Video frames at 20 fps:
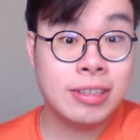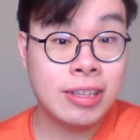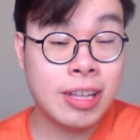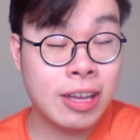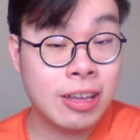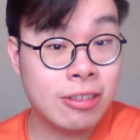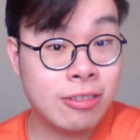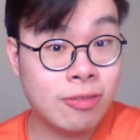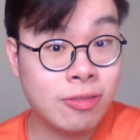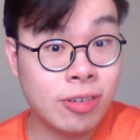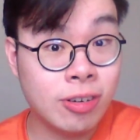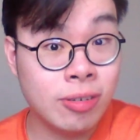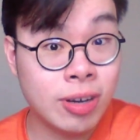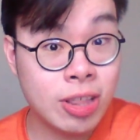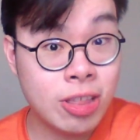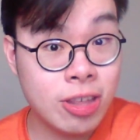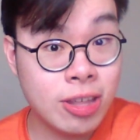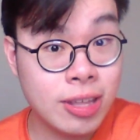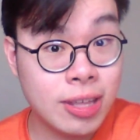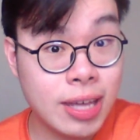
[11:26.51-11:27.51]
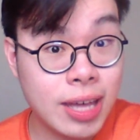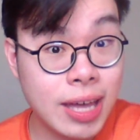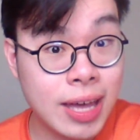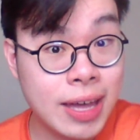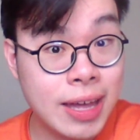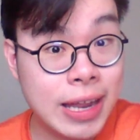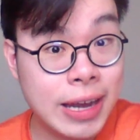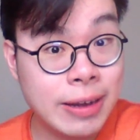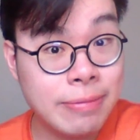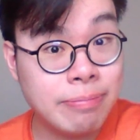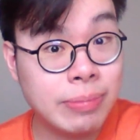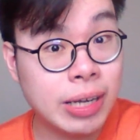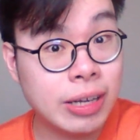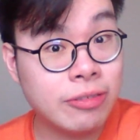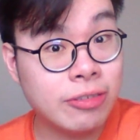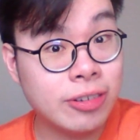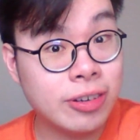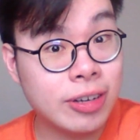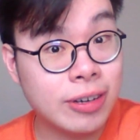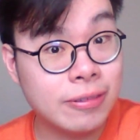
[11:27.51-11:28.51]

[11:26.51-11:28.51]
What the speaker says: Thanks for watching and bye for now.